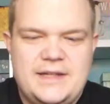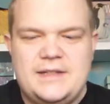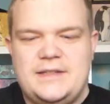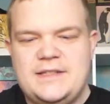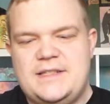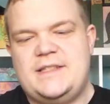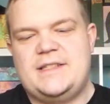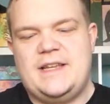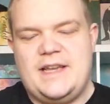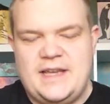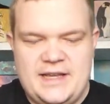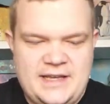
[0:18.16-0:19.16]
This is
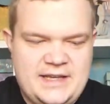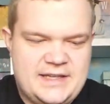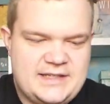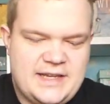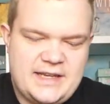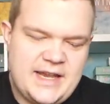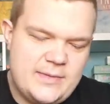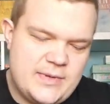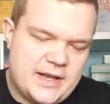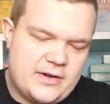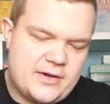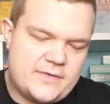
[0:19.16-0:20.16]
the second game
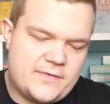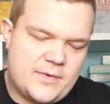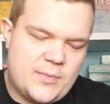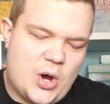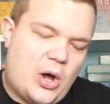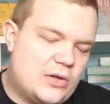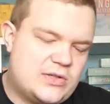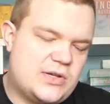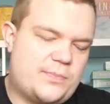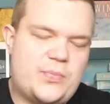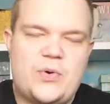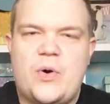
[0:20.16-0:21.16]
that I got from
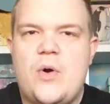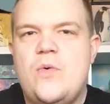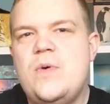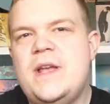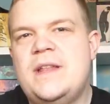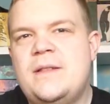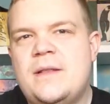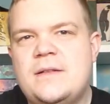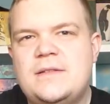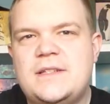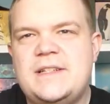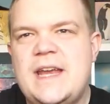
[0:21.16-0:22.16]
Ultra Pro
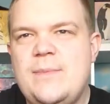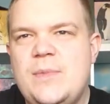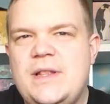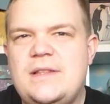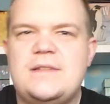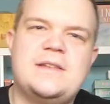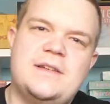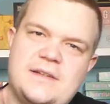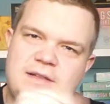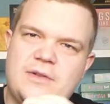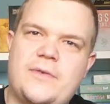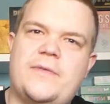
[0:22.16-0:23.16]
Entertainment.
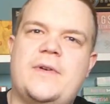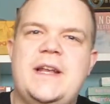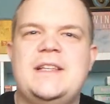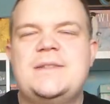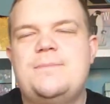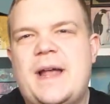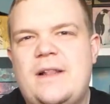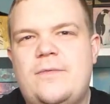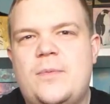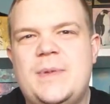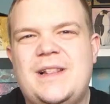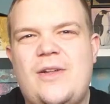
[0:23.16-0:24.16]
Lord of the Rings Battle
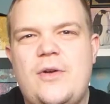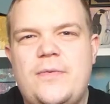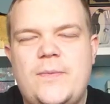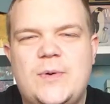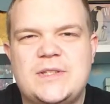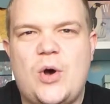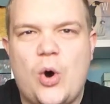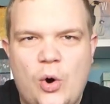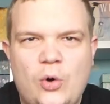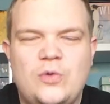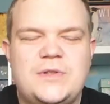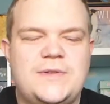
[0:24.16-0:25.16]
for Middle-earth was
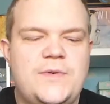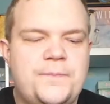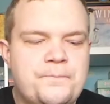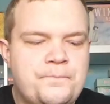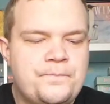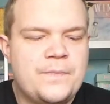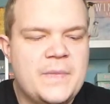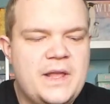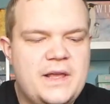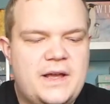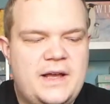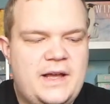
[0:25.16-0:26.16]
also
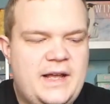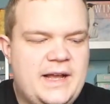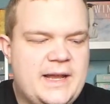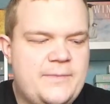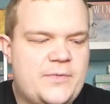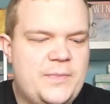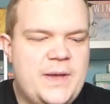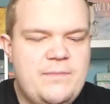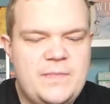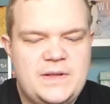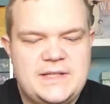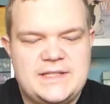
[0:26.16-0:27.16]
a game from
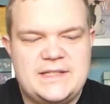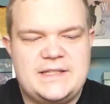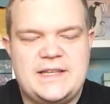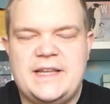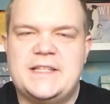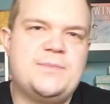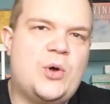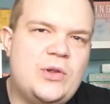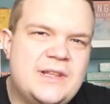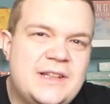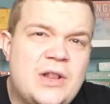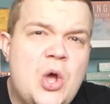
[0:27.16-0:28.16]
them. This is a
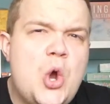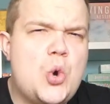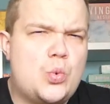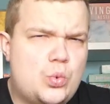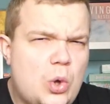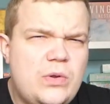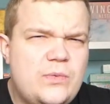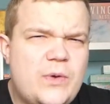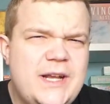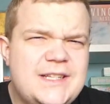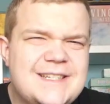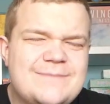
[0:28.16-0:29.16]
small little roll and
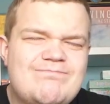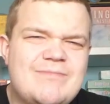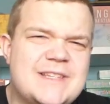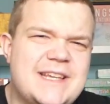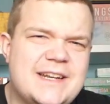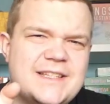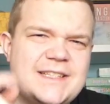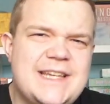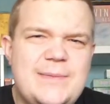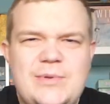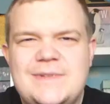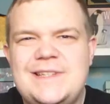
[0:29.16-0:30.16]
write. Let's get it to the
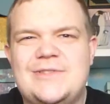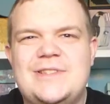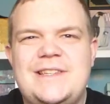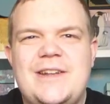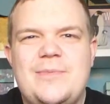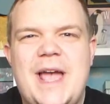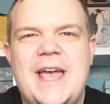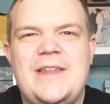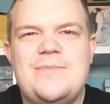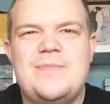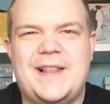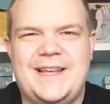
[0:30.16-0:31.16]
table, see it set up
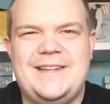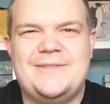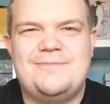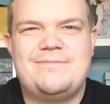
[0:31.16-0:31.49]
and played.